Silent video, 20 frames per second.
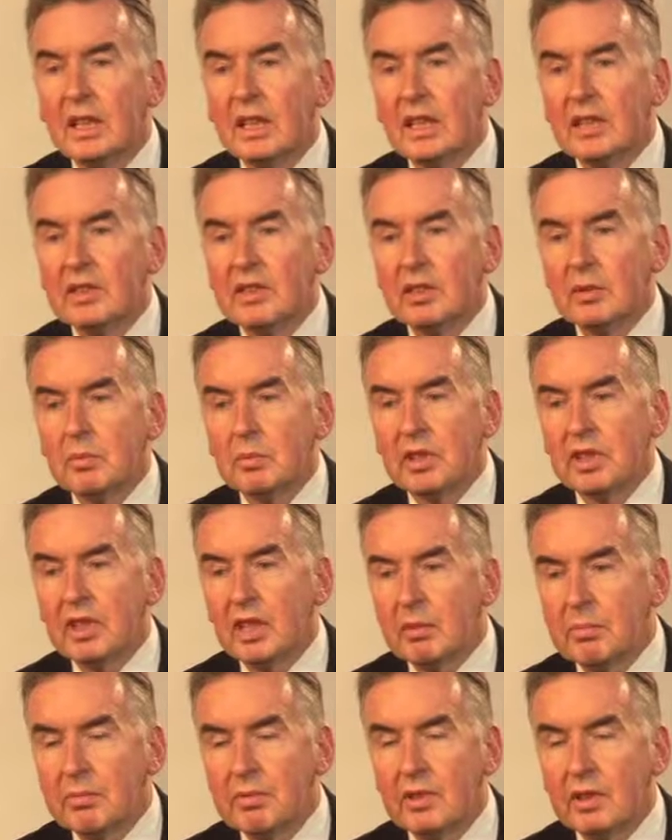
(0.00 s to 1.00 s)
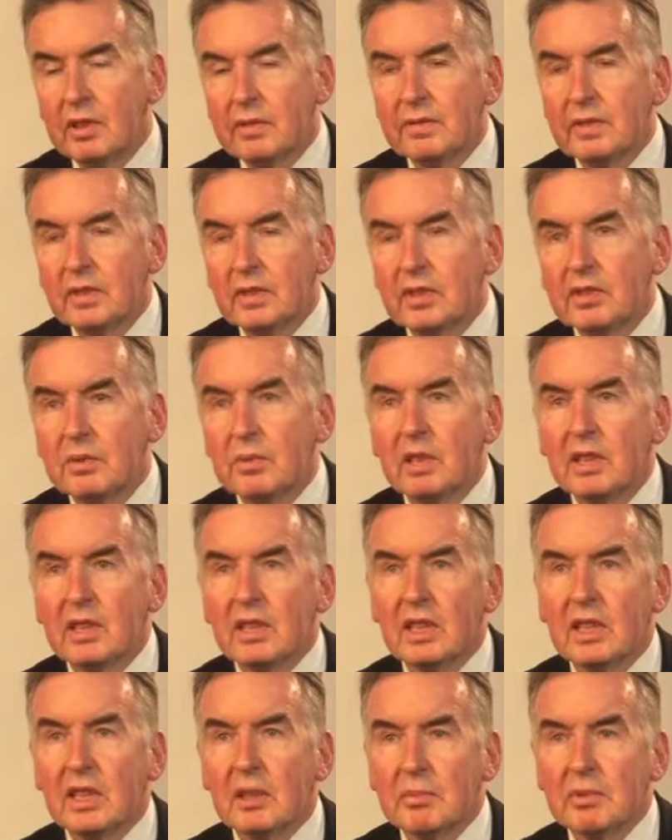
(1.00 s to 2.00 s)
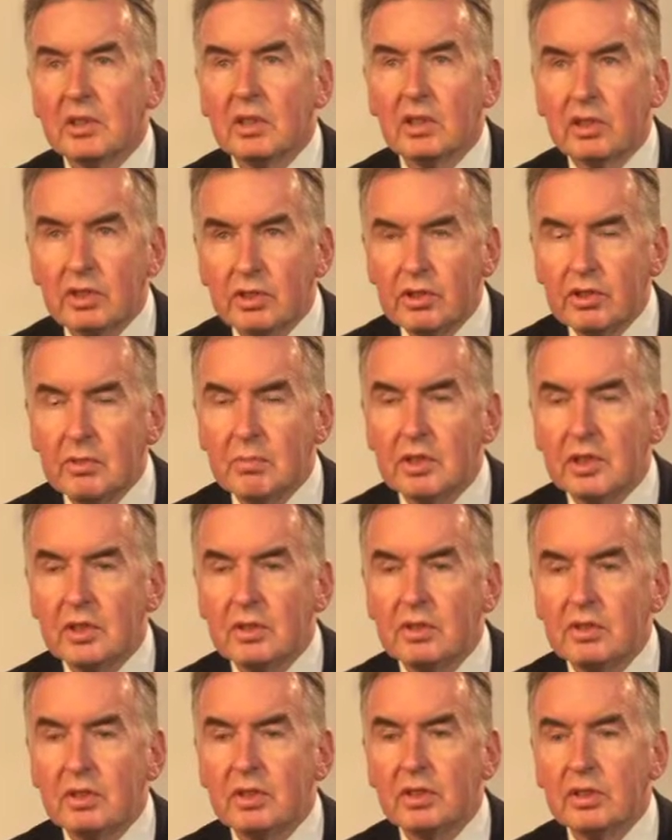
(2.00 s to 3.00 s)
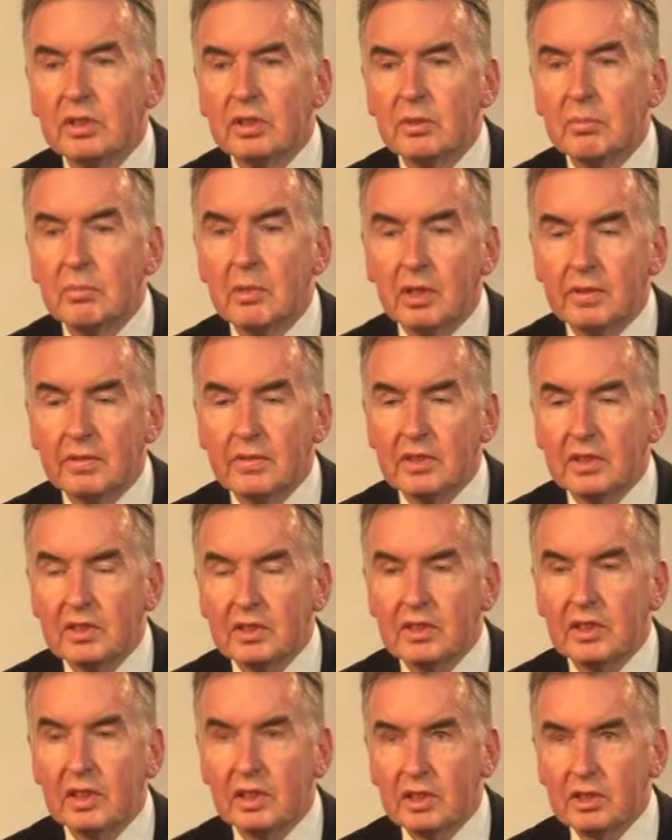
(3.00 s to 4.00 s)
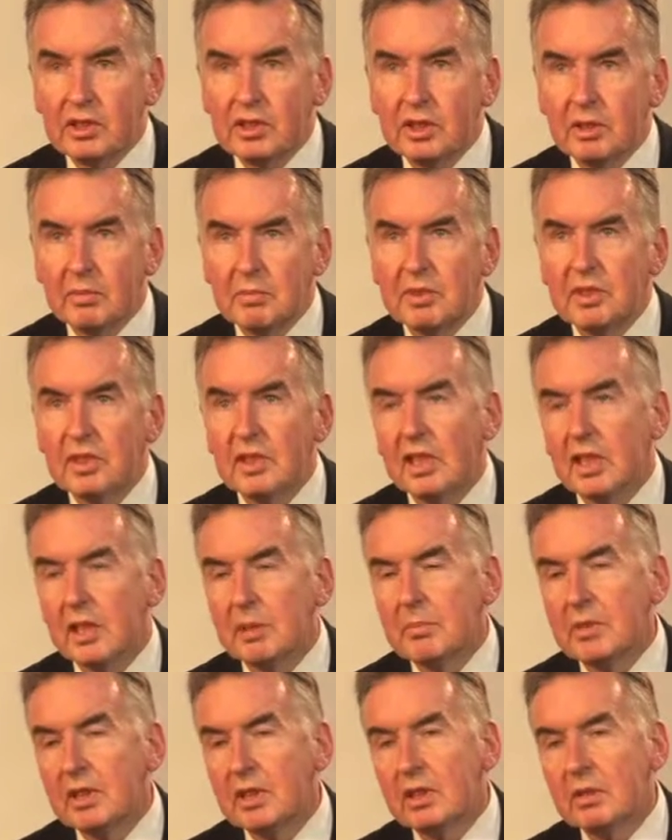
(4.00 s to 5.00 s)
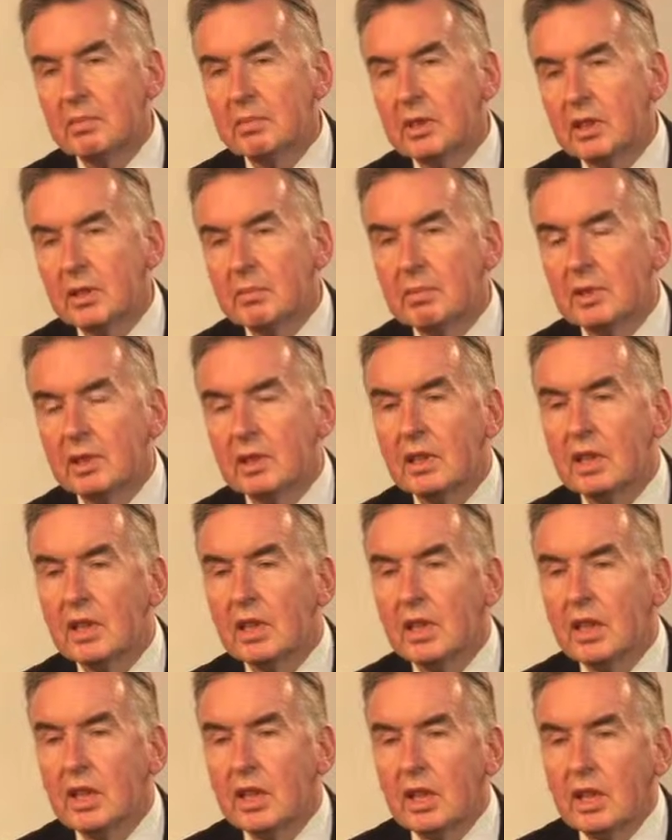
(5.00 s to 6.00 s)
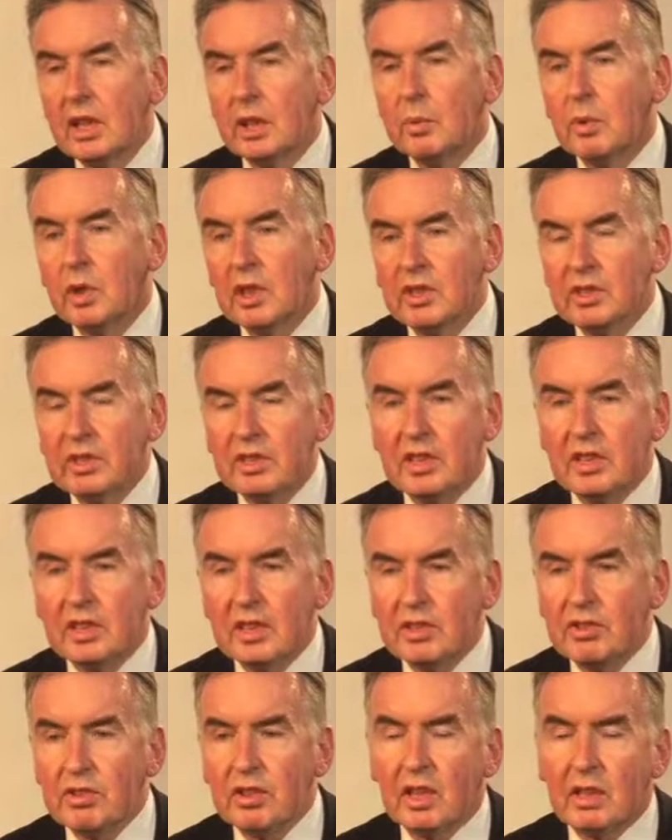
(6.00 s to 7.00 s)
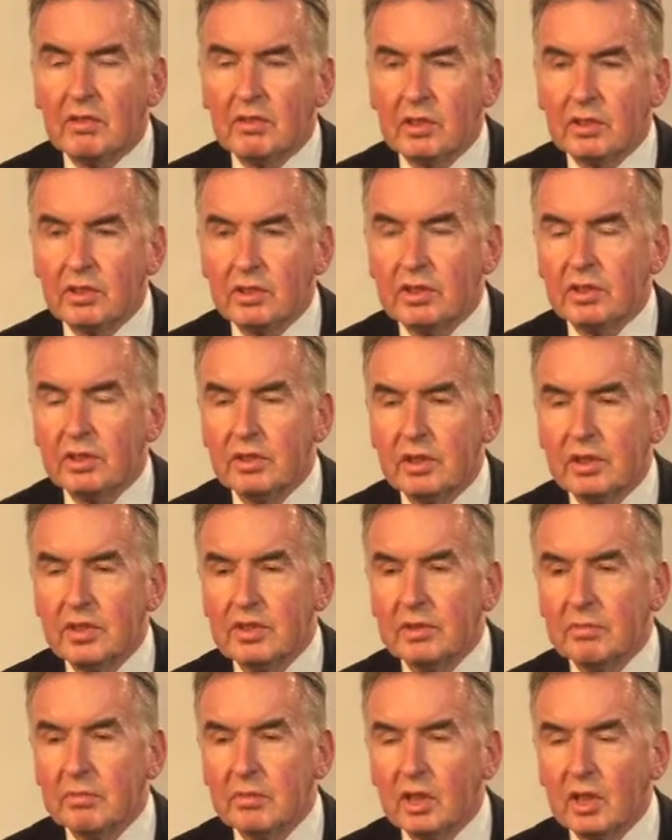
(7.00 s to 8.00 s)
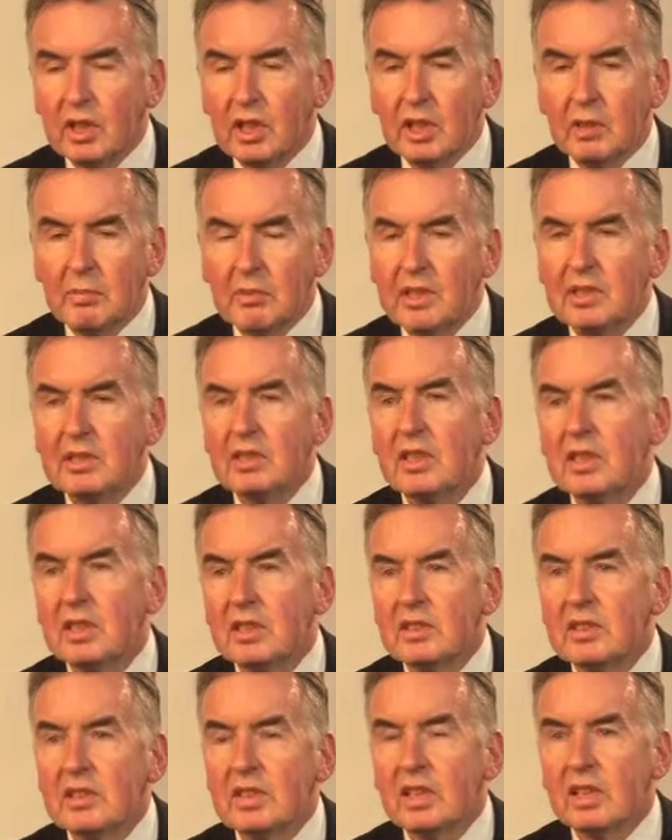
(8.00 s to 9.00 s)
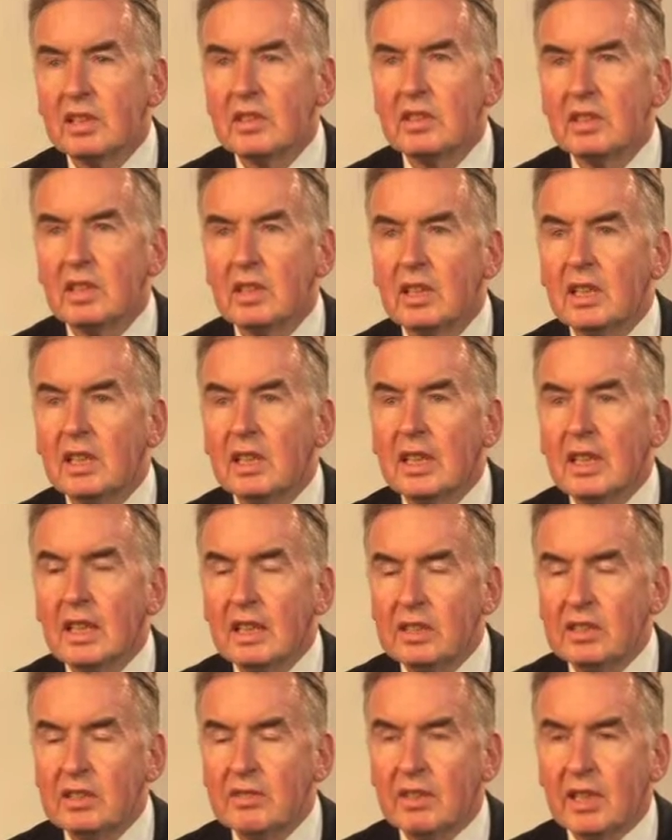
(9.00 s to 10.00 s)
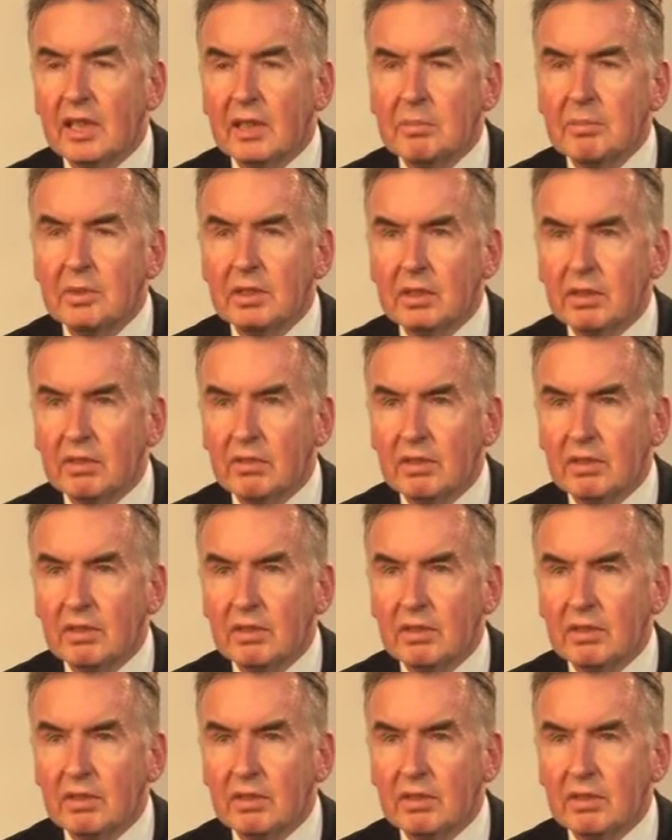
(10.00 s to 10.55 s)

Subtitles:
is that with our profits we can help contribute to Moffat scholarships that help young people who want to study travel or tourism come into this sector, develop and